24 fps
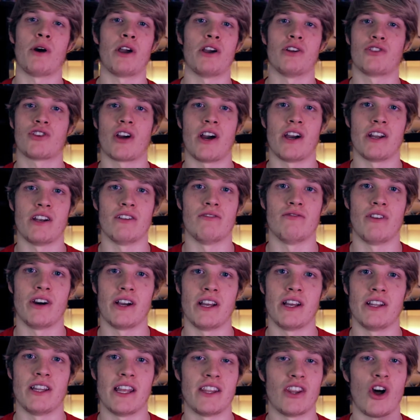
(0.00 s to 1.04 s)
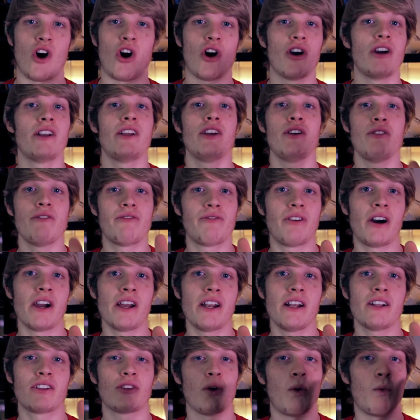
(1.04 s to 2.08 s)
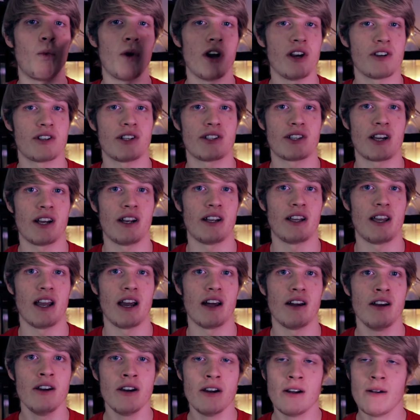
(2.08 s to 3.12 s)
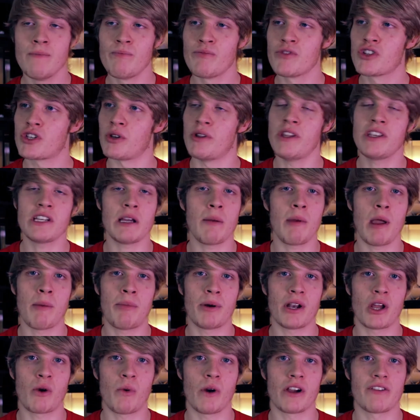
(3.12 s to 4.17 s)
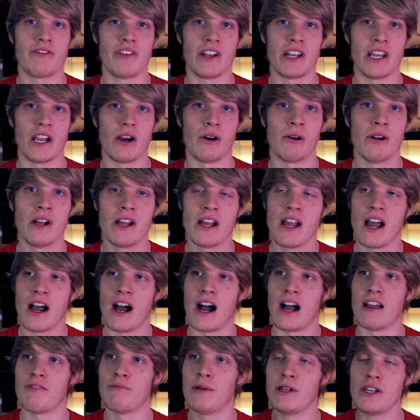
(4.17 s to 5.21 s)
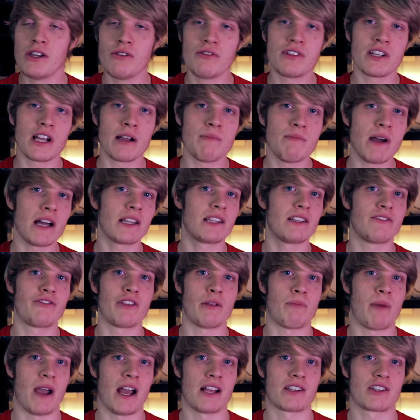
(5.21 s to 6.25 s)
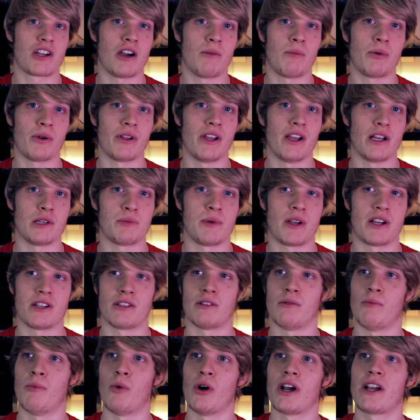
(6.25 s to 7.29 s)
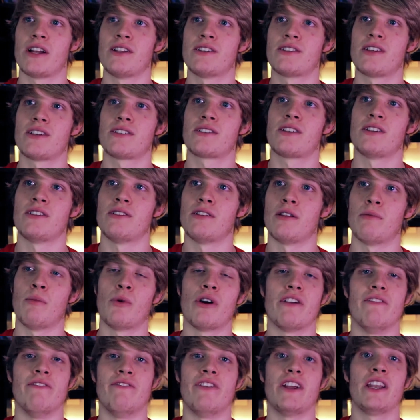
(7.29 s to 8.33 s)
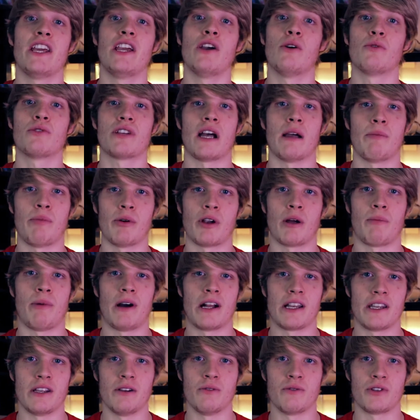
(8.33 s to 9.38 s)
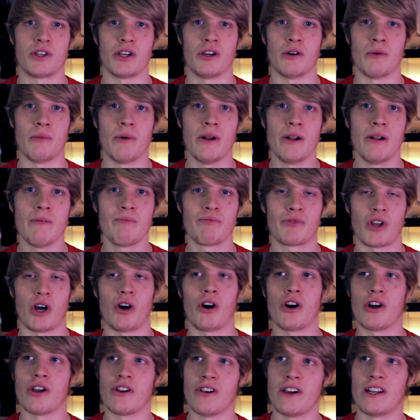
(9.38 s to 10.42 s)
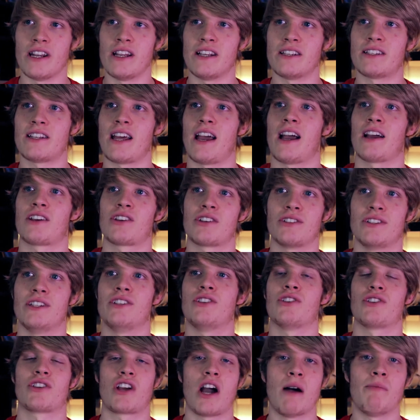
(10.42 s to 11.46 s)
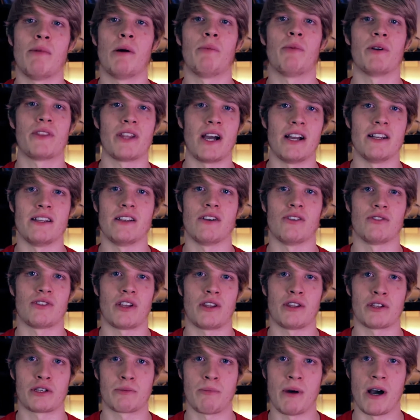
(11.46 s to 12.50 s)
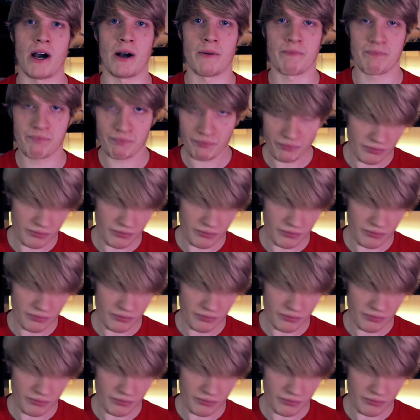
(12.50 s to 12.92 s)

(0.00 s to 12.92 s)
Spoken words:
while you're trying to write, and the harder you fight it, the worse it's going to get. So this is going to be a pretty quick video. I've been using a method for the past couple years because the more consistent and the more videos I put up on YouTube, the harder it is to actually just come up with ideas on the spot.